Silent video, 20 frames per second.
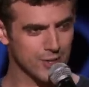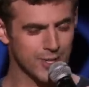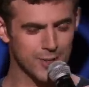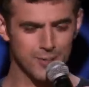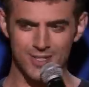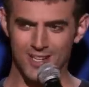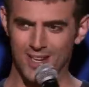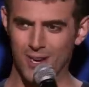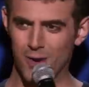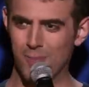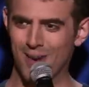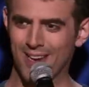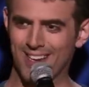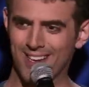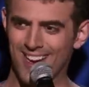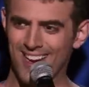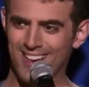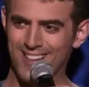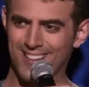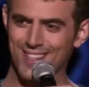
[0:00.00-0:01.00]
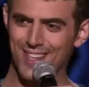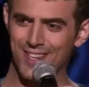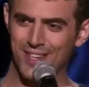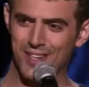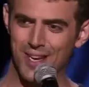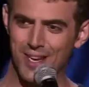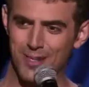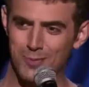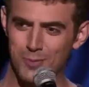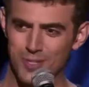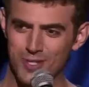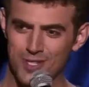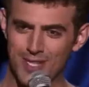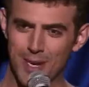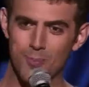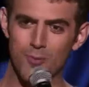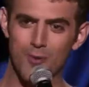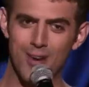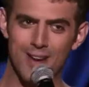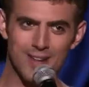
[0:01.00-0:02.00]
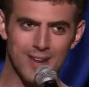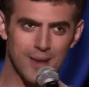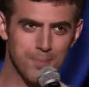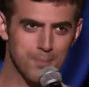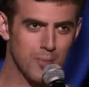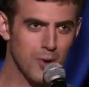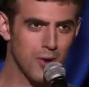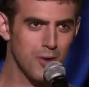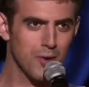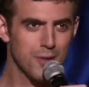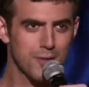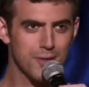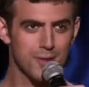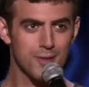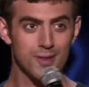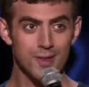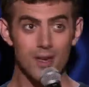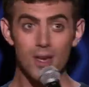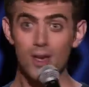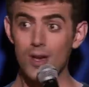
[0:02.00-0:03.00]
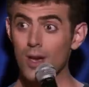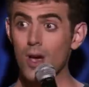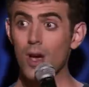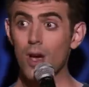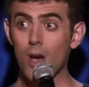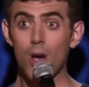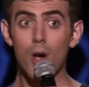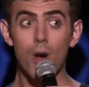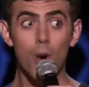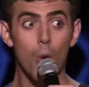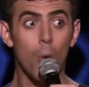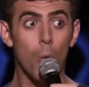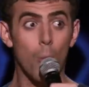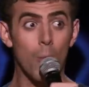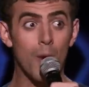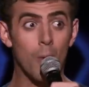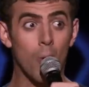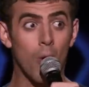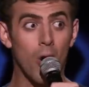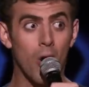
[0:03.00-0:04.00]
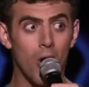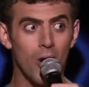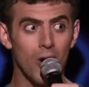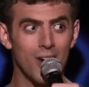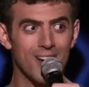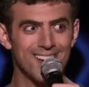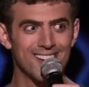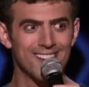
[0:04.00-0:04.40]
He was like, oh my God, it's like you guys were separated at birth. We were.